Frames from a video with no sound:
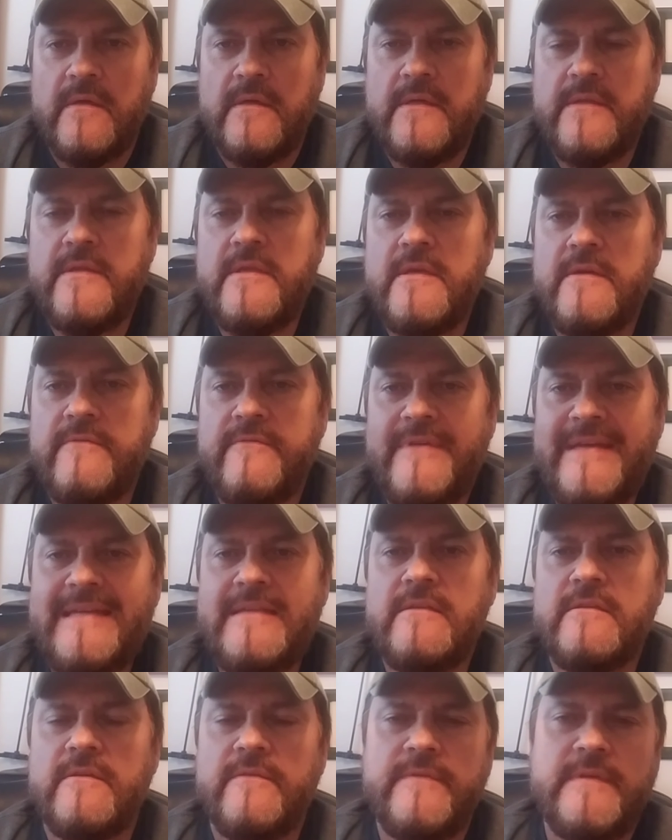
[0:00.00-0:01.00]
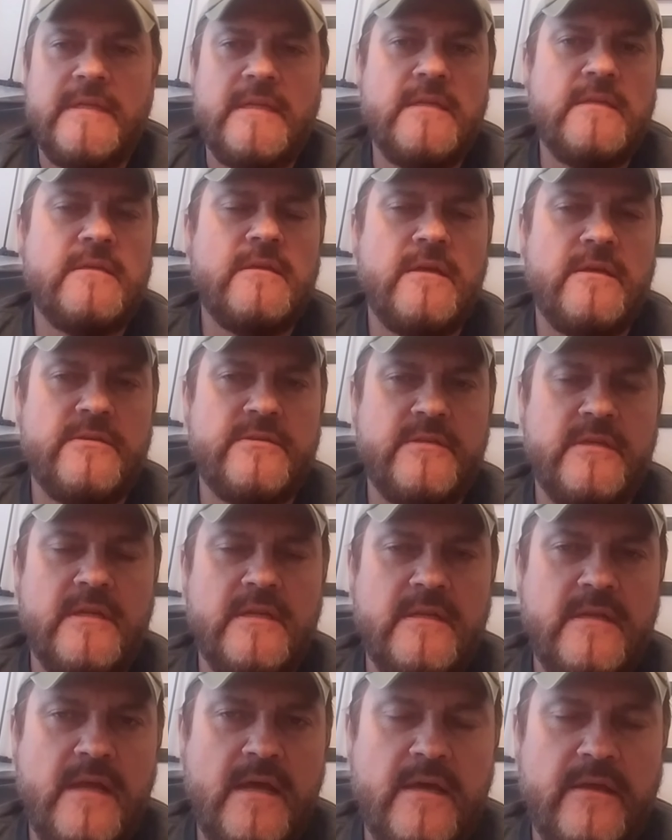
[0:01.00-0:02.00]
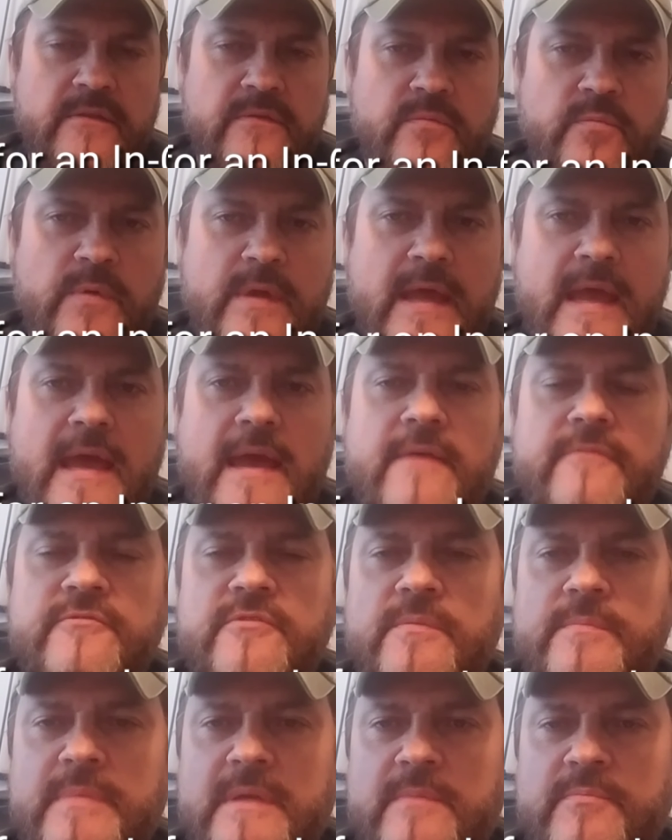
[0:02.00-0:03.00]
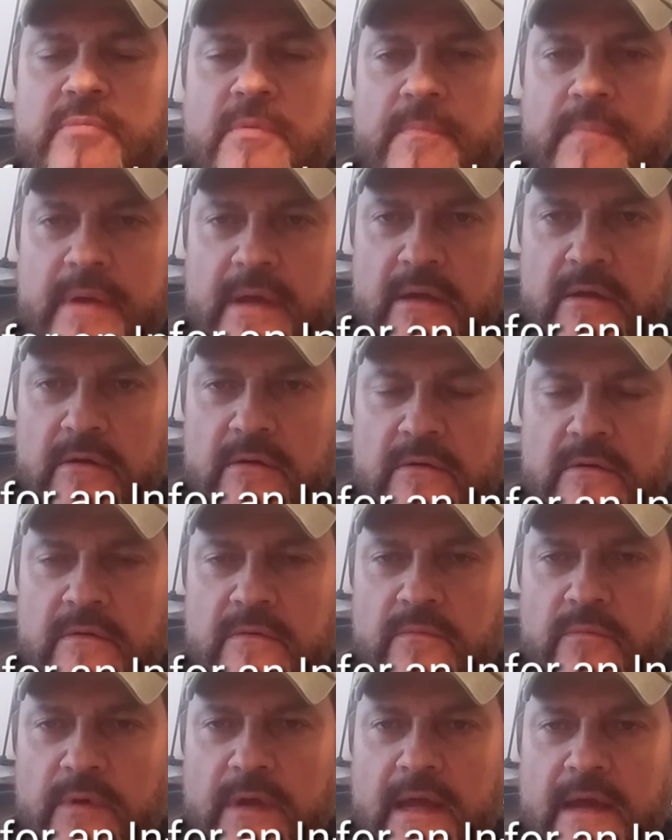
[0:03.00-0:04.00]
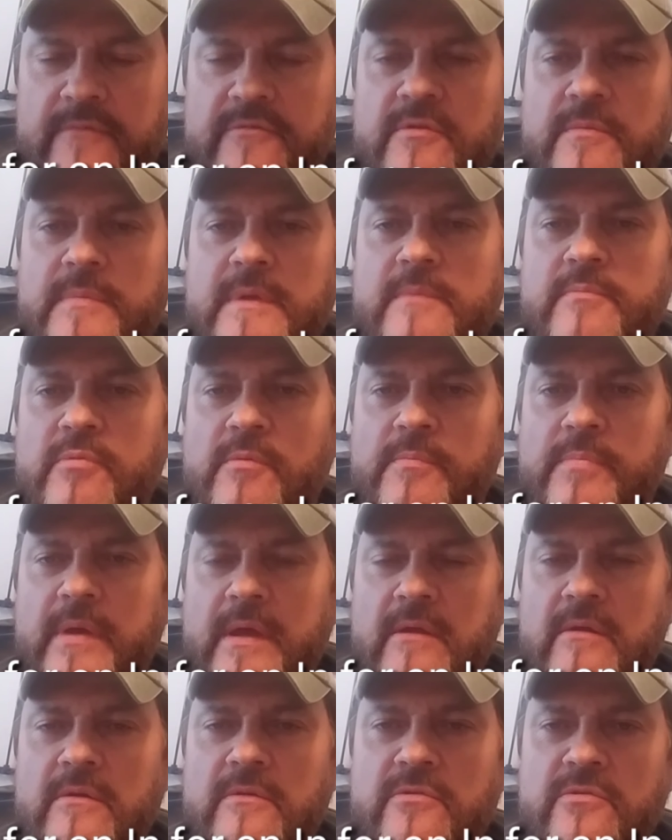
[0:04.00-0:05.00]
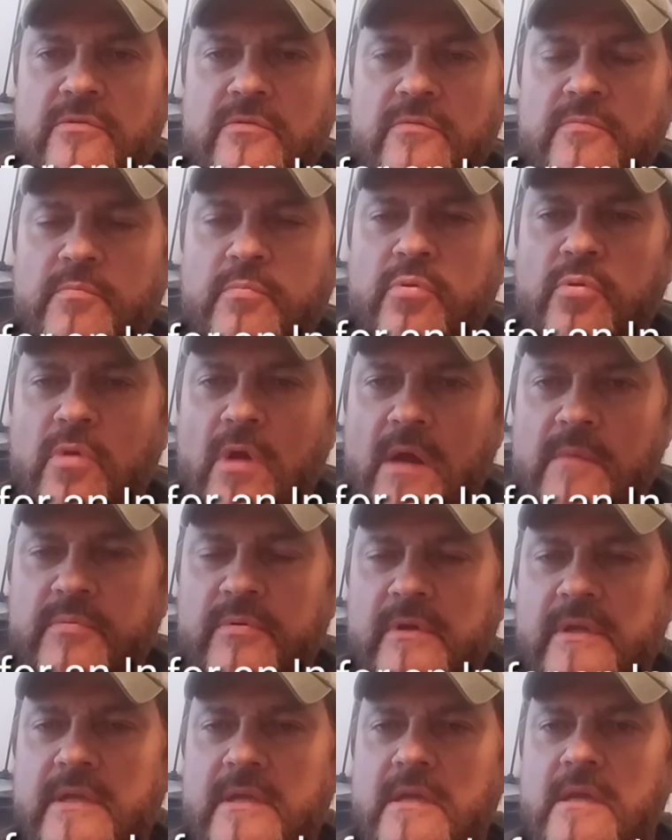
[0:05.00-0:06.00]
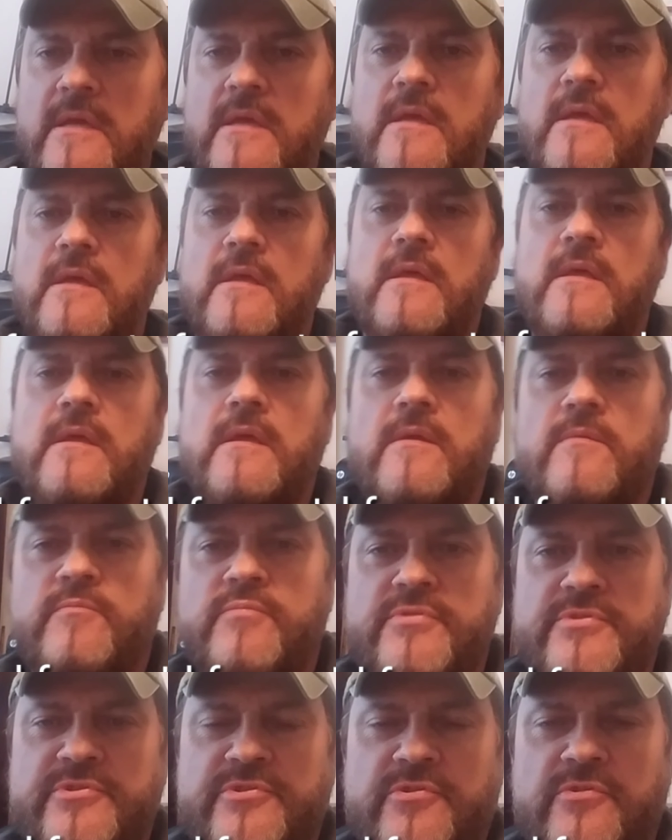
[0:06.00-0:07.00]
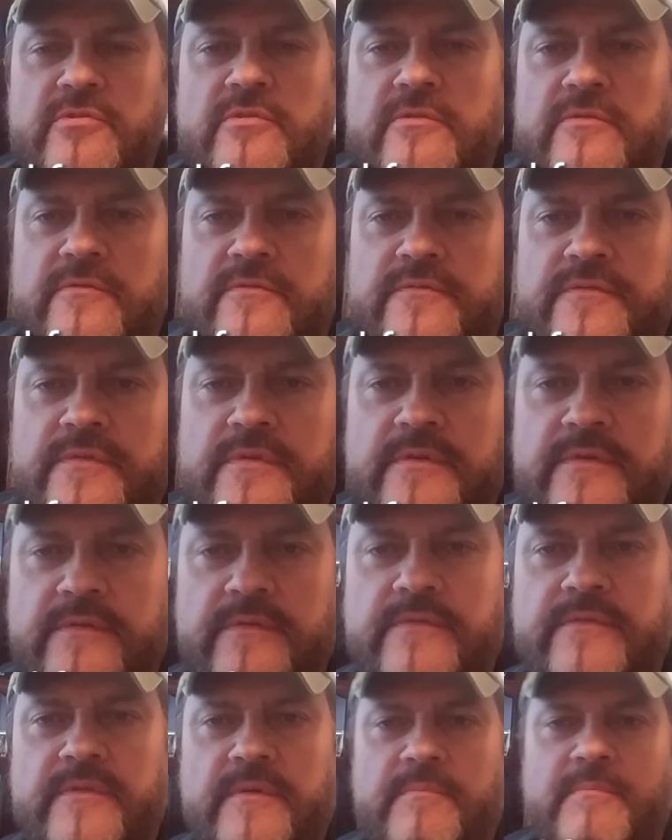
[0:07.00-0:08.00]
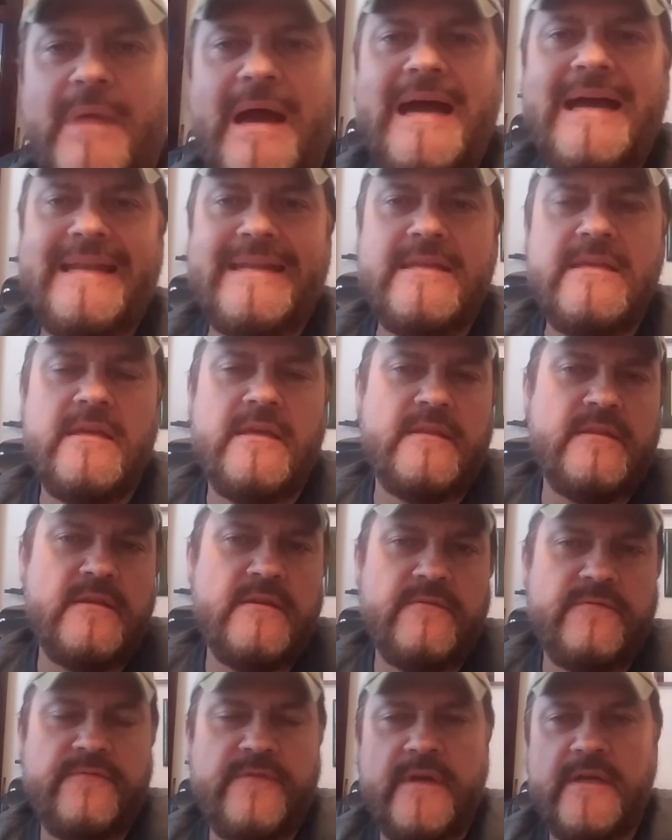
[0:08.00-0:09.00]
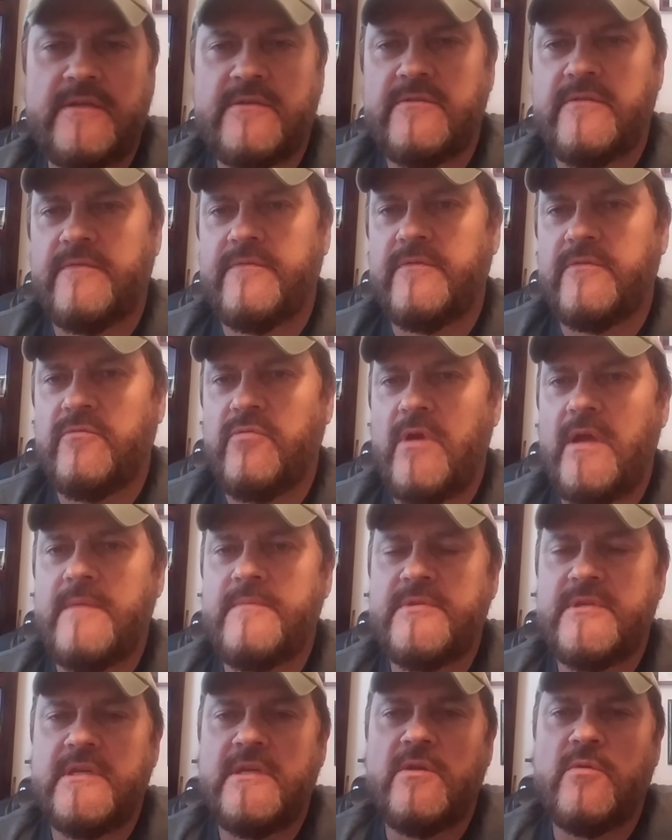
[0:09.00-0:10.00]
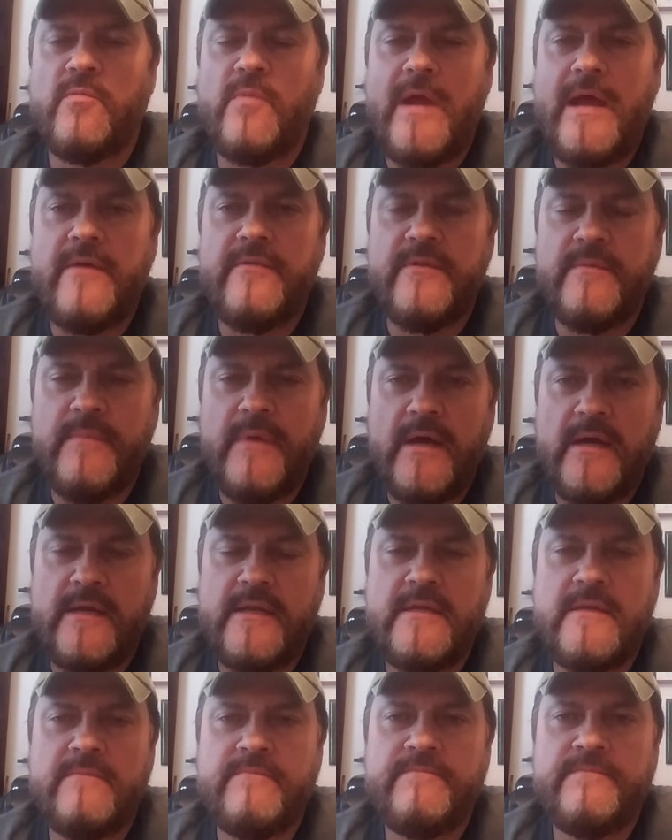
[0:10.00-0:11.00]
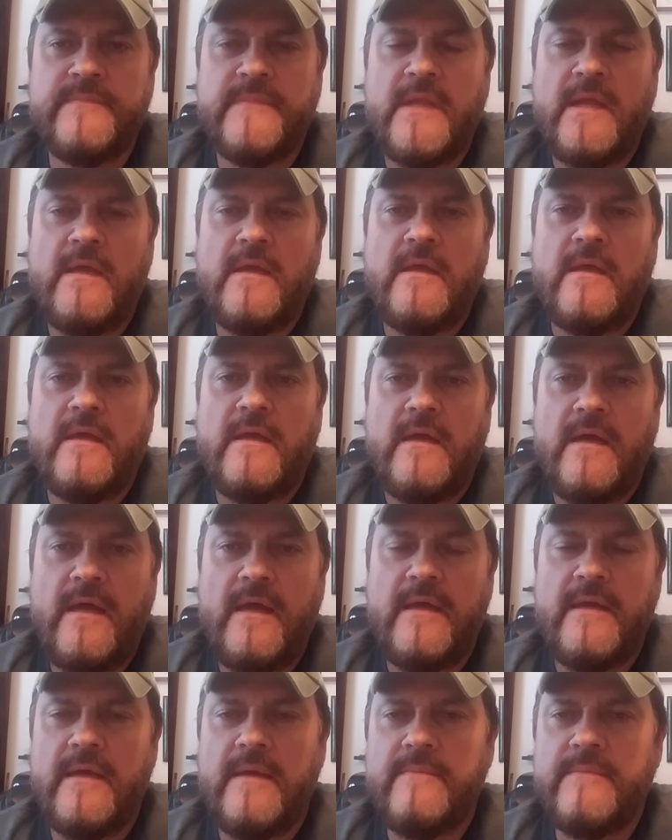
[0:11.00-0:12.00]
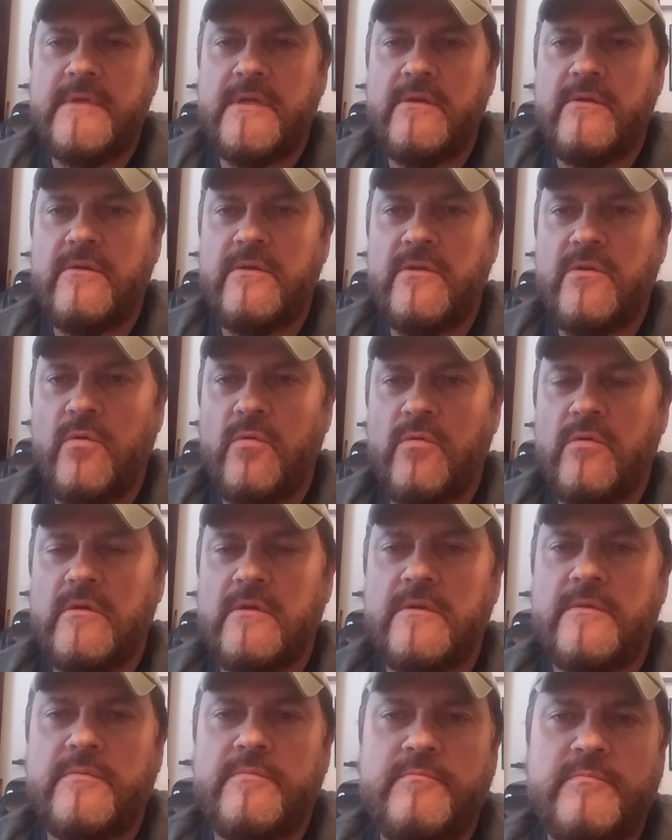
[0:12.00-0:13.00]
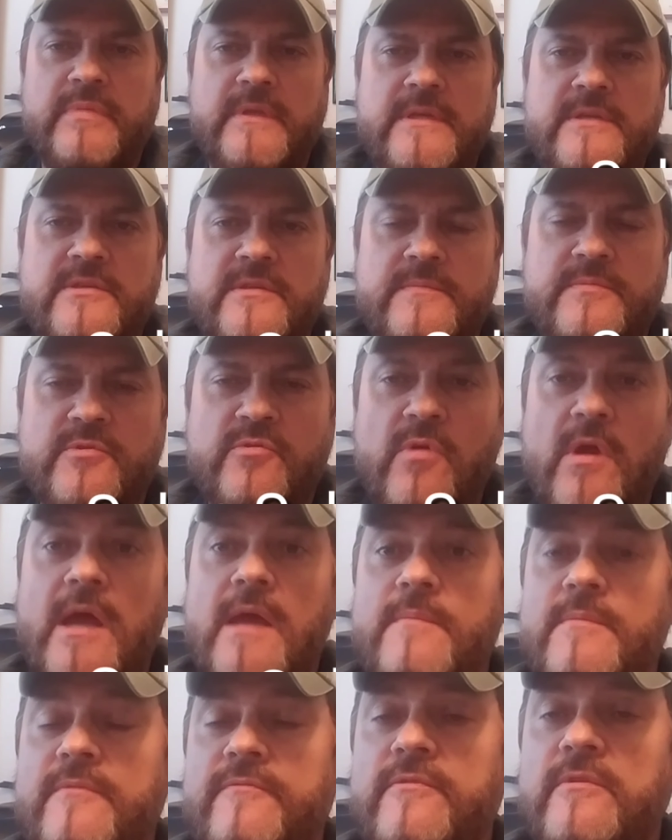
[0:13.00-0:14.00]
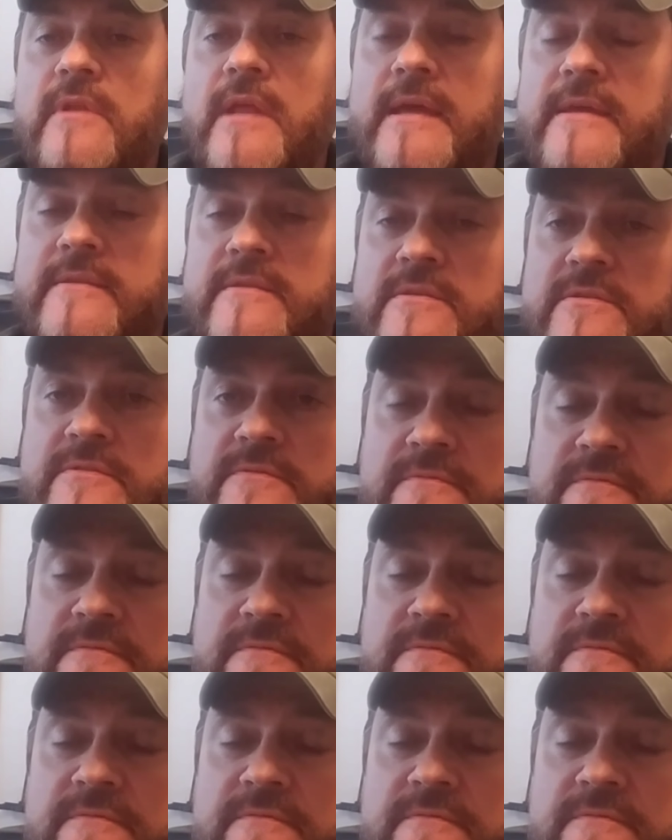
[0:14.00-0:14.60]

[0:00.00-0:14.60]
In the event of an in custody death, we have to be prepared. We have to be prepared to properly preserve the body and the effects of the crime scene around the body. Hi, I'm Gary York. Please subscribe if you like this